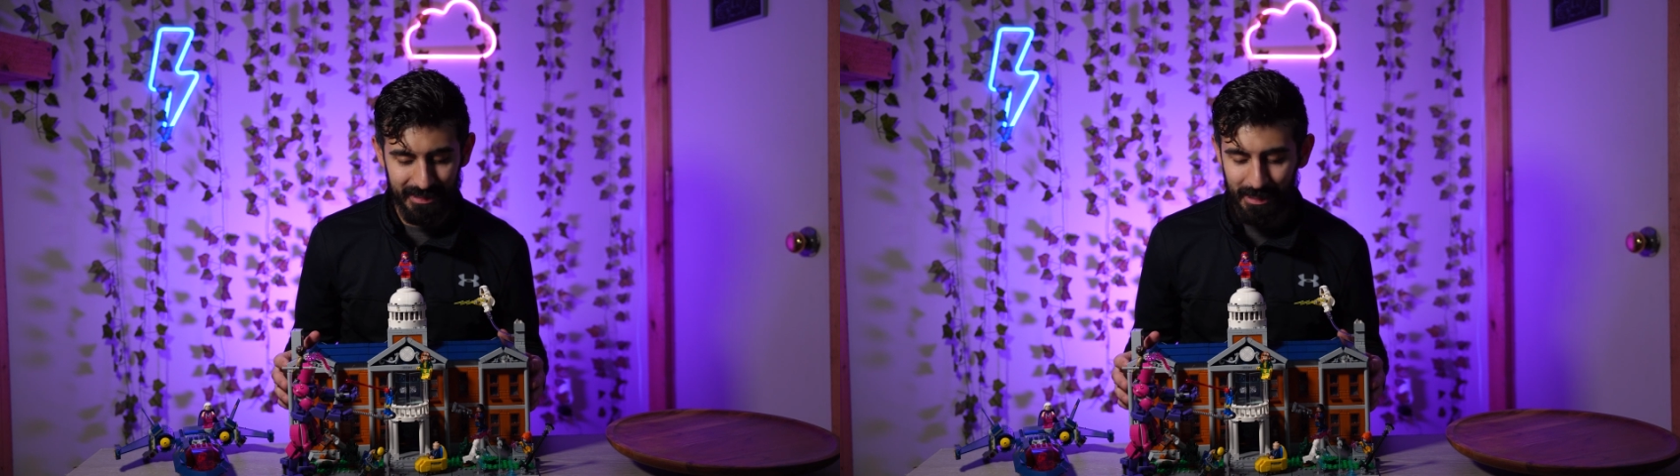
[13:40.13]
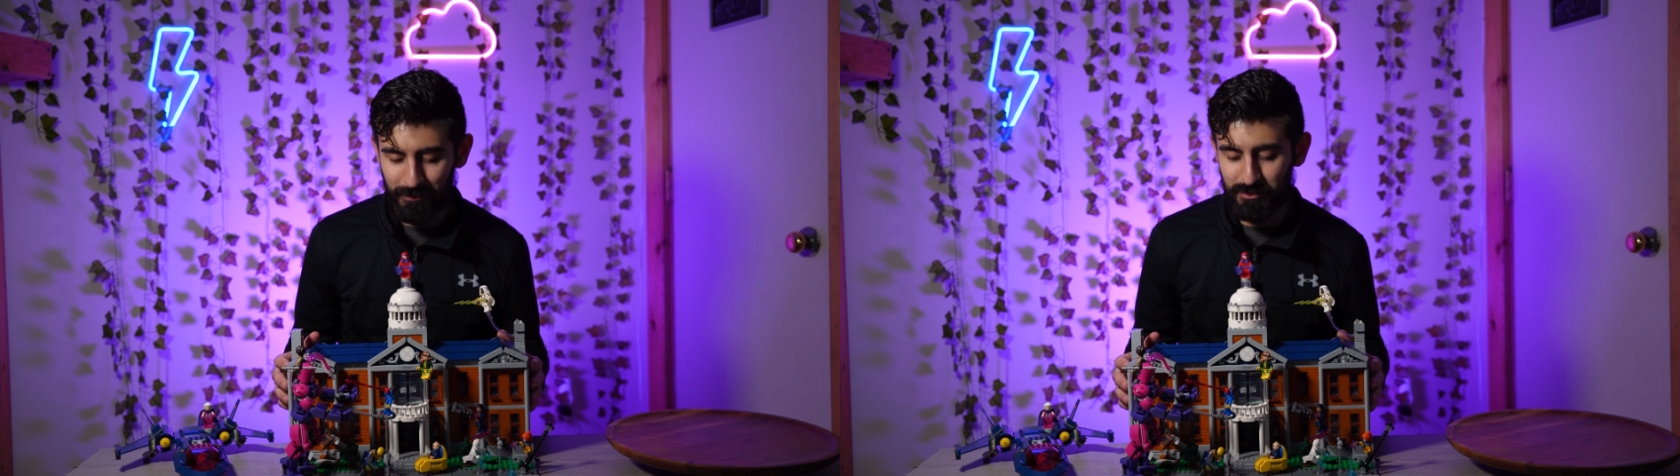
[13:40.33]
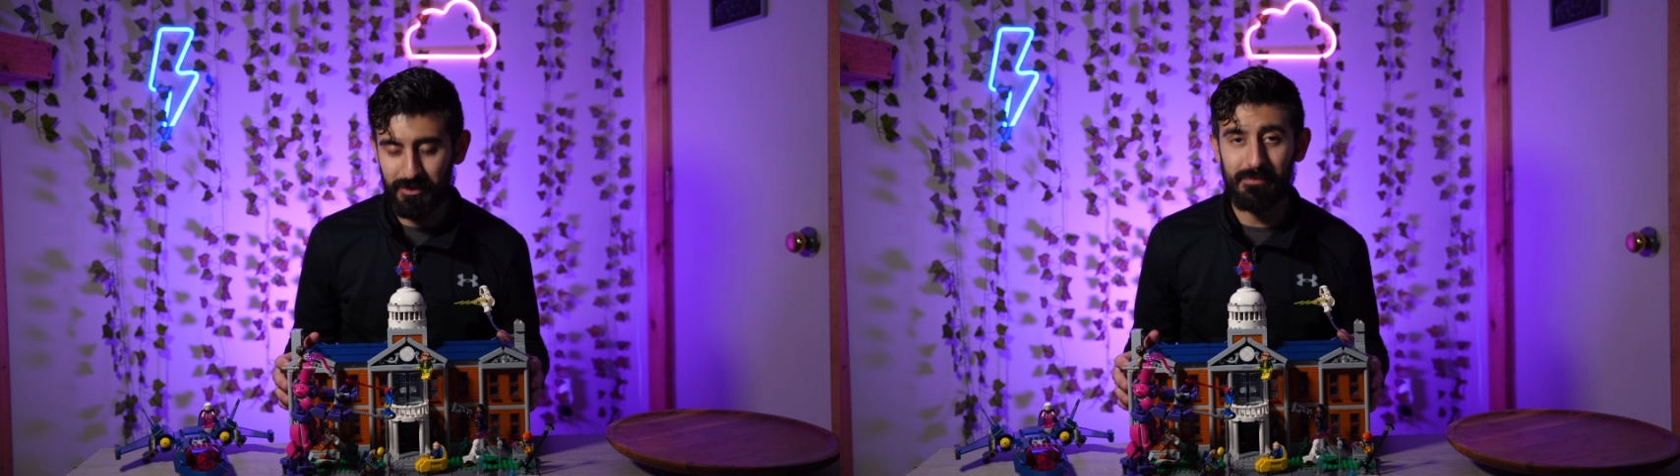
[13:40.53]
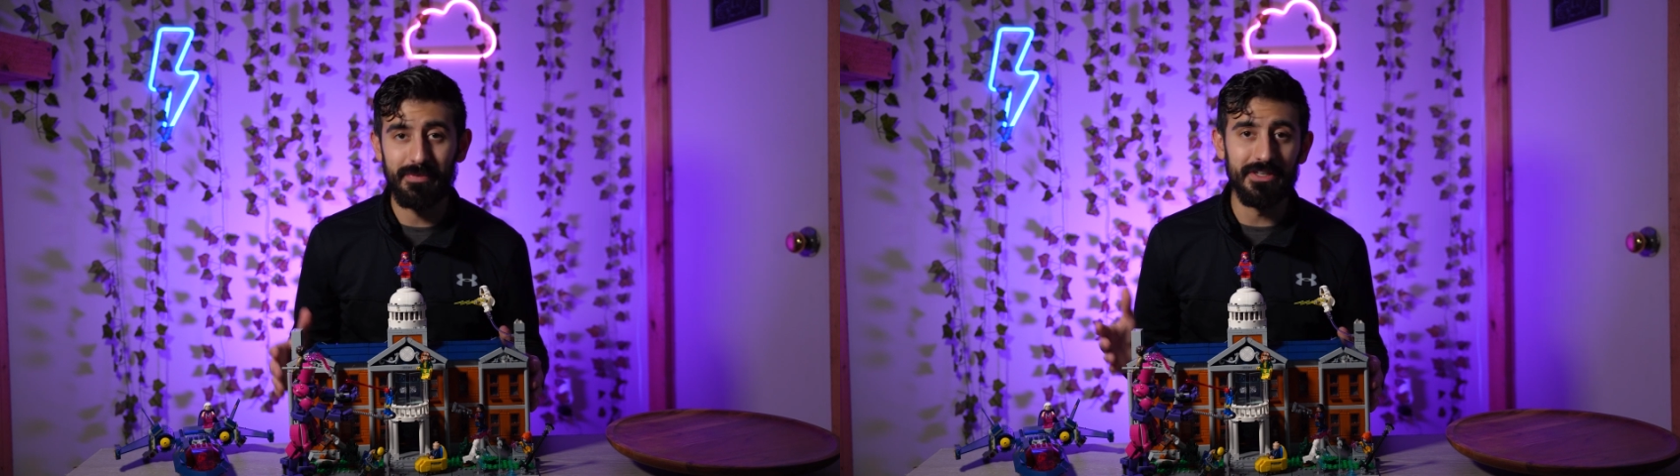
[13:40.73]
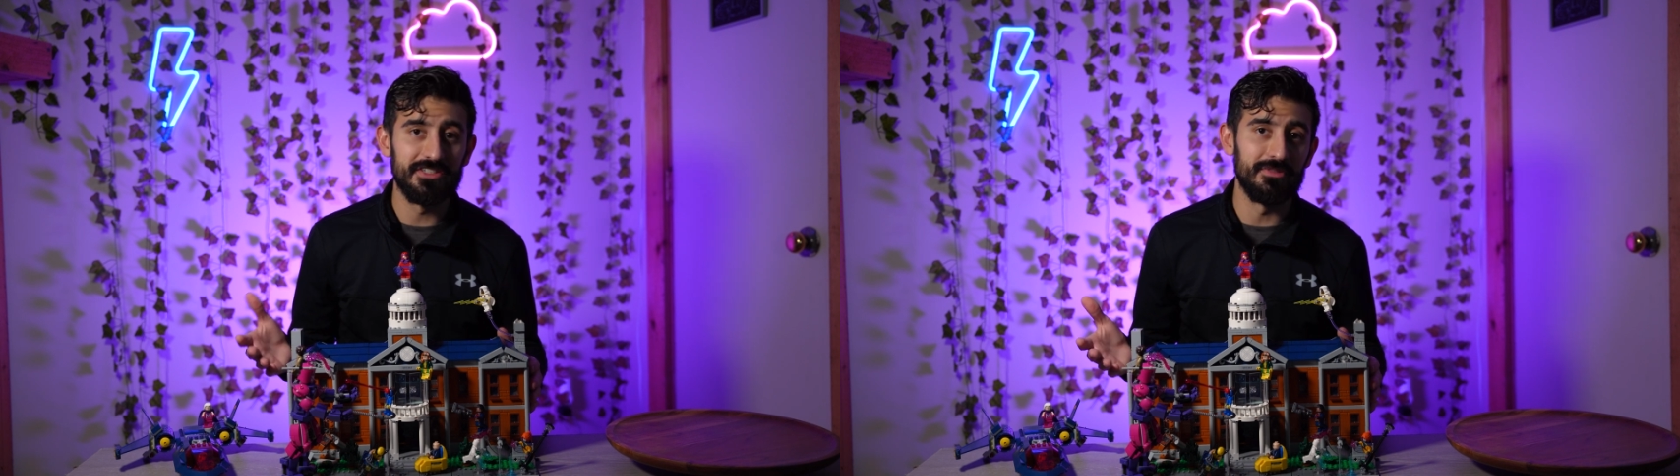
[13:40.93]
And that was my
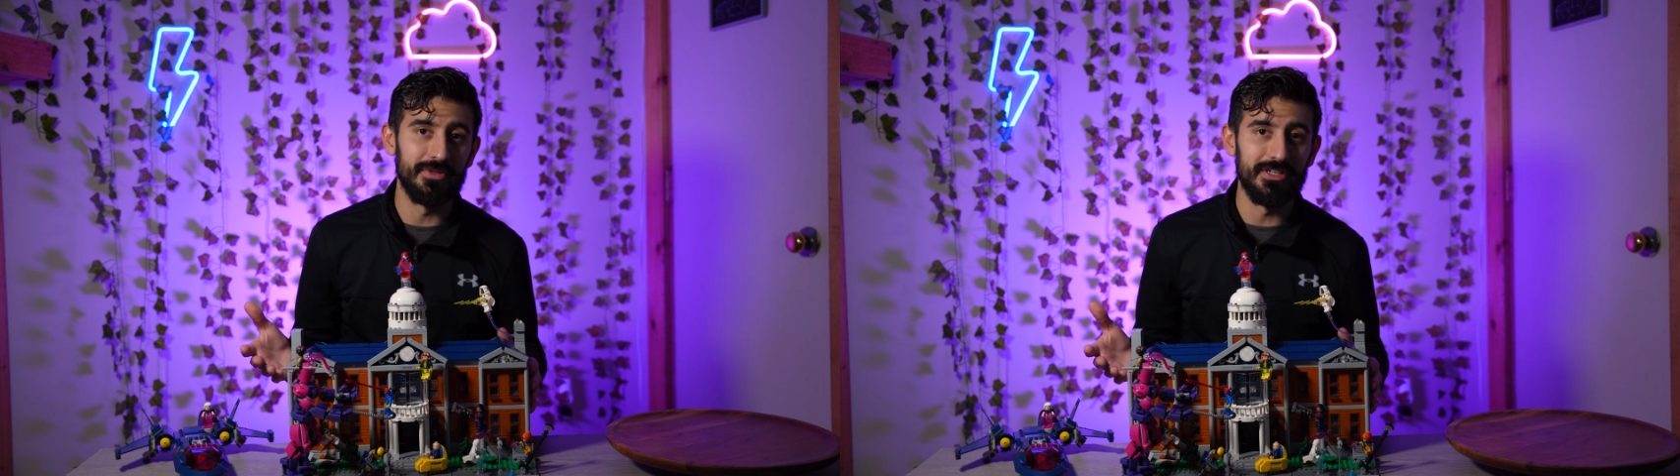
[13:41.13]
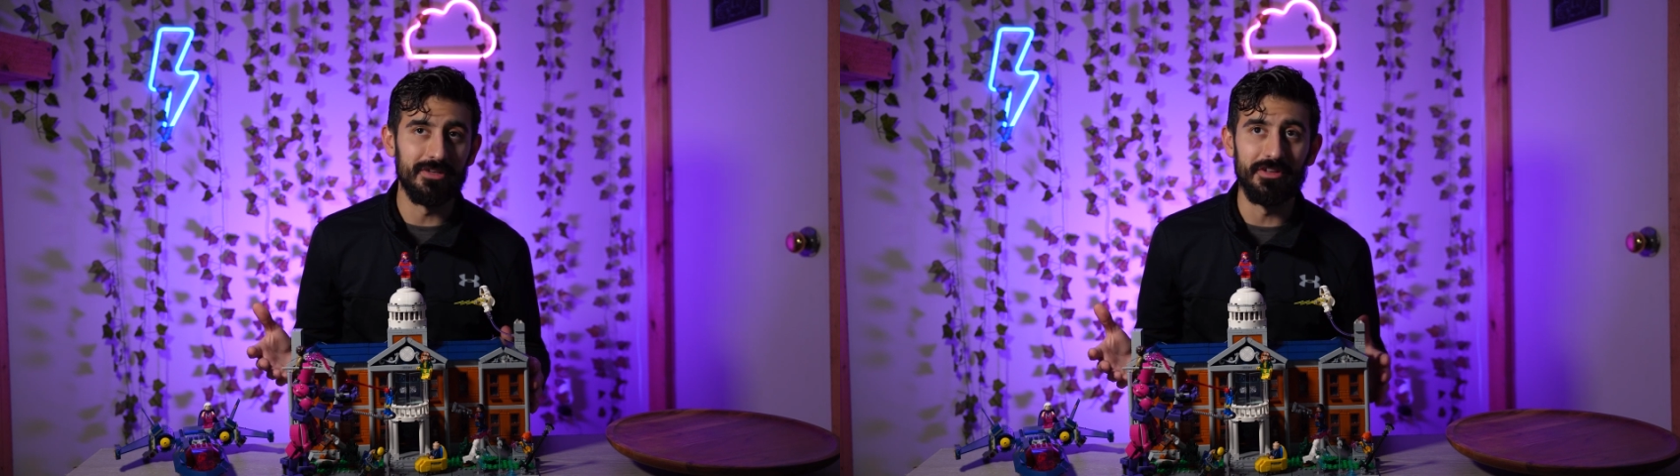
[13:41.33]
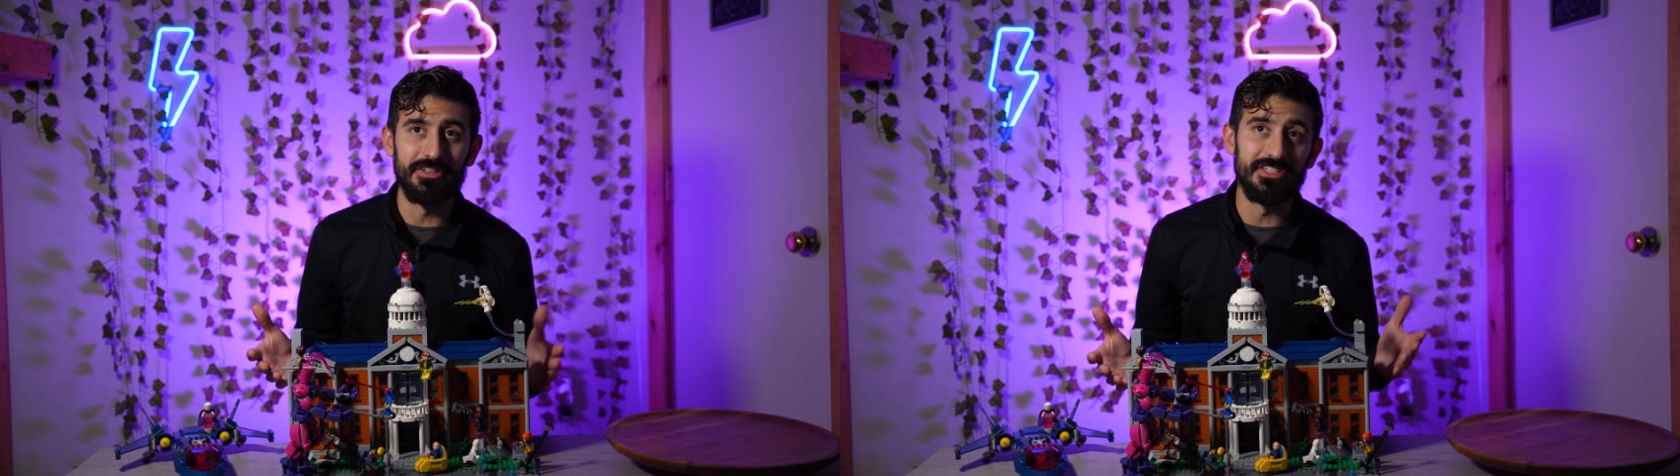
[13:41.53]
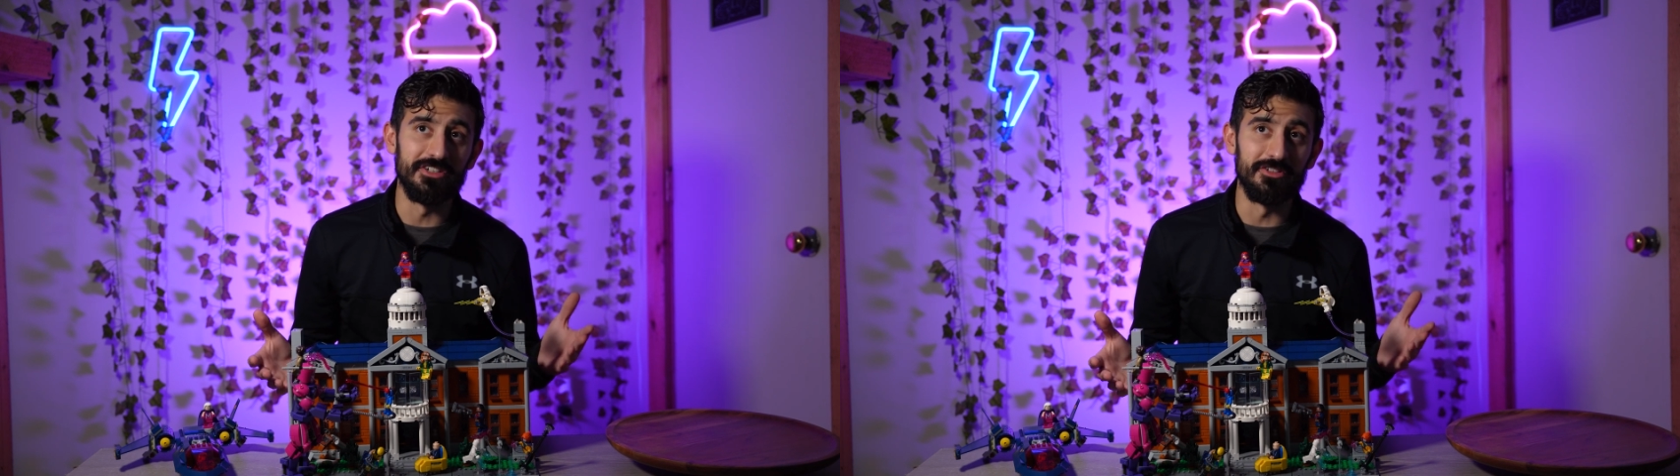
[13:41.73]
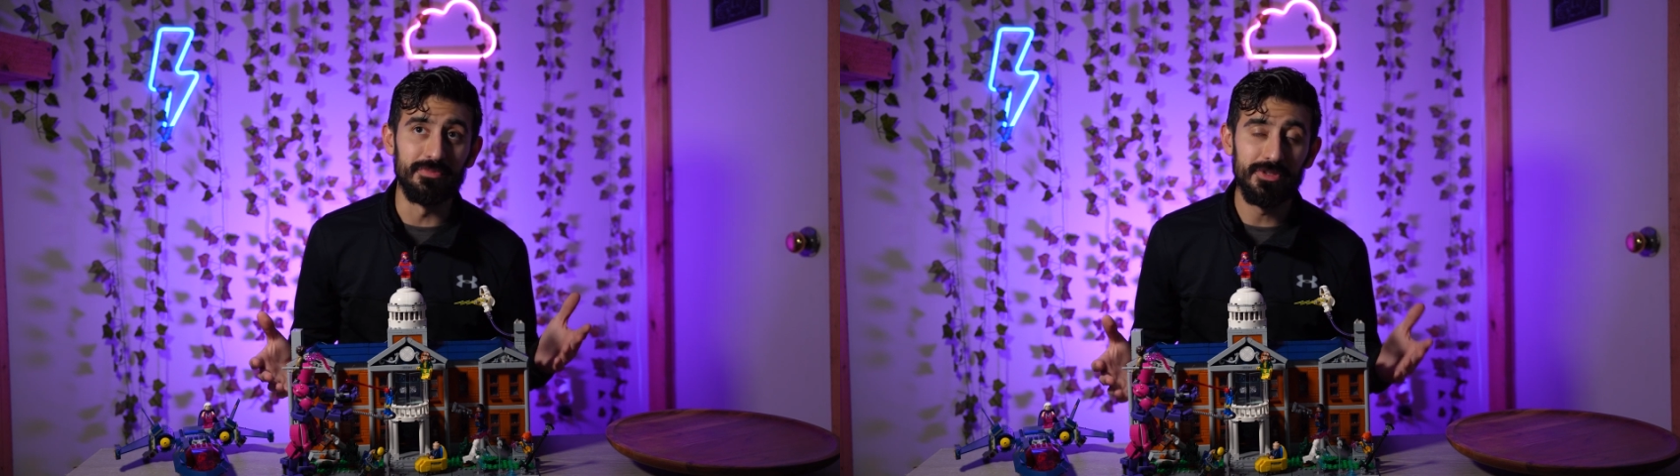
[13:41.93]
biggest complaint about the
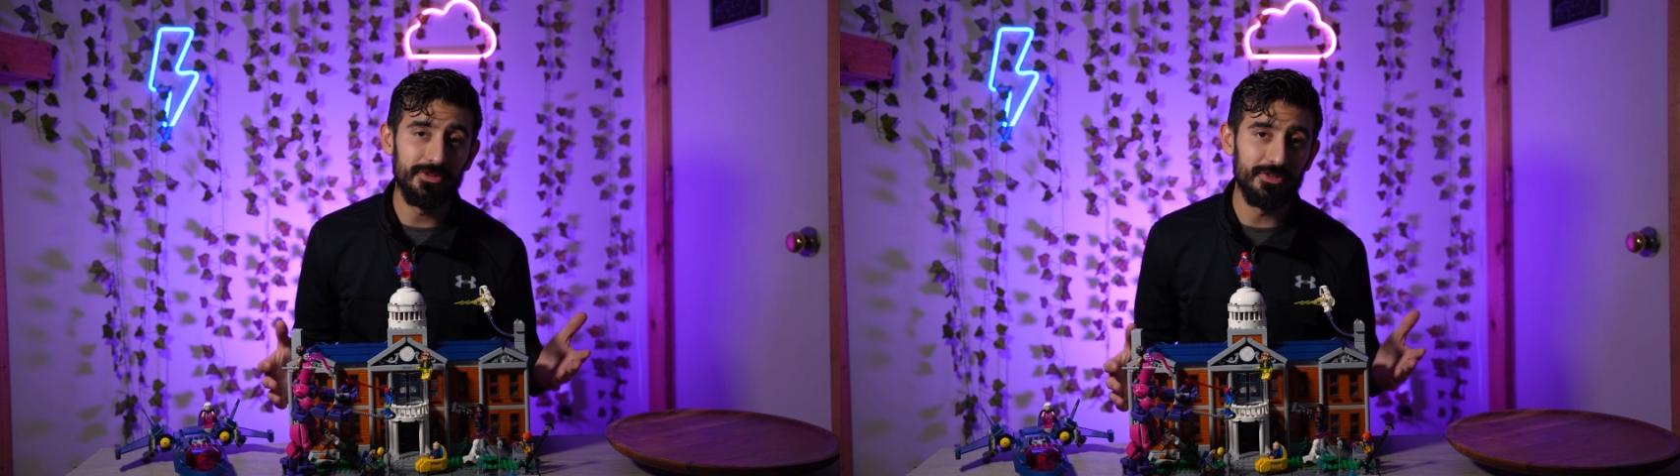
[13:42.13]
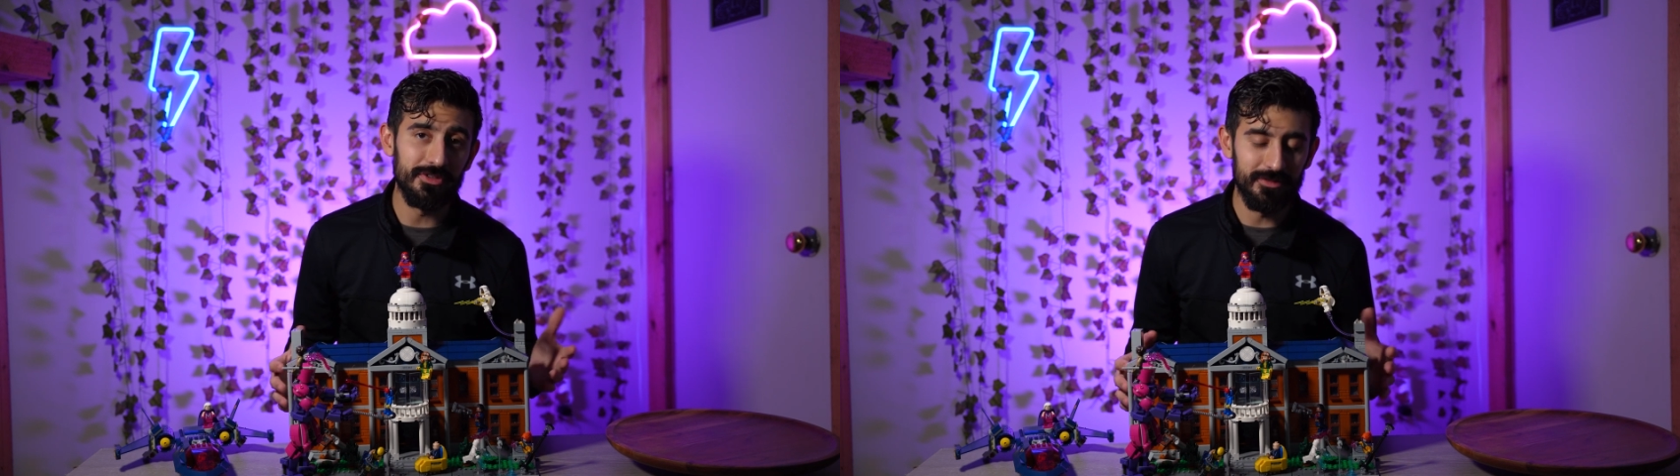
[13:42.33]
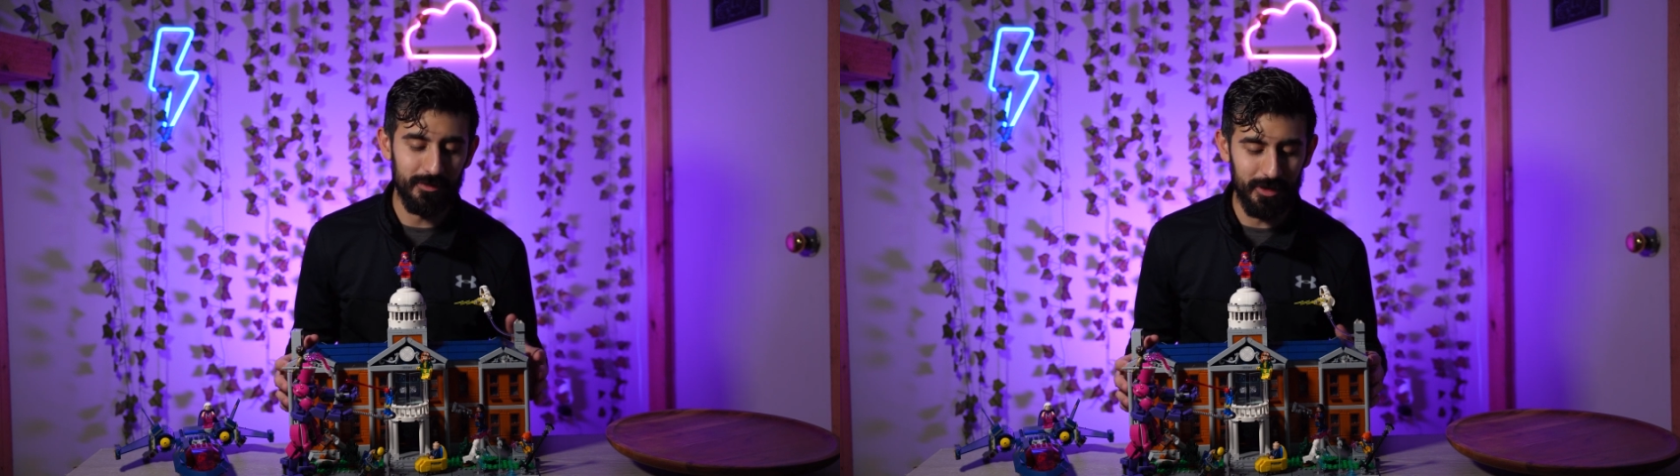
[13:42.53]
Daily Bugle,